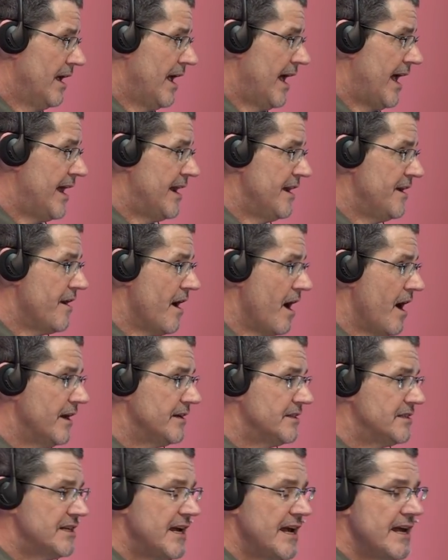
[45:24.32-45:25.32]
and
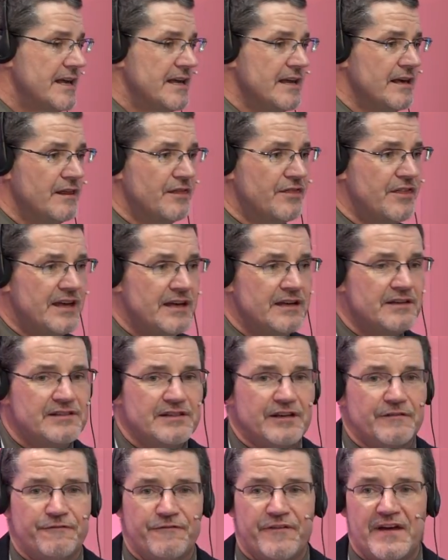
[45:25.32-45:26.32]
not taking things
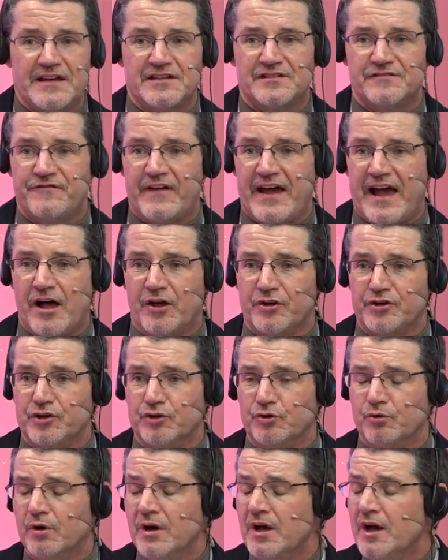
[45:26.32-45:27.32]
at face
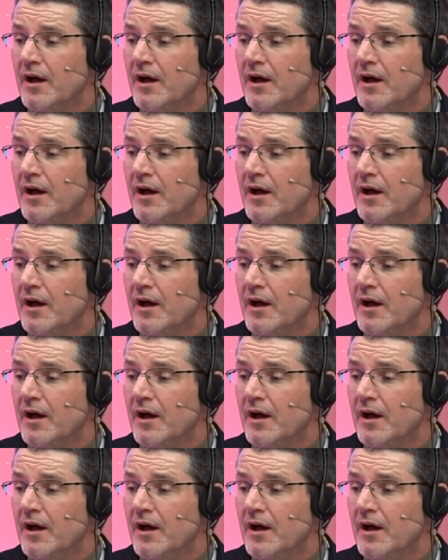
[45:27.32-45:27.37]
value.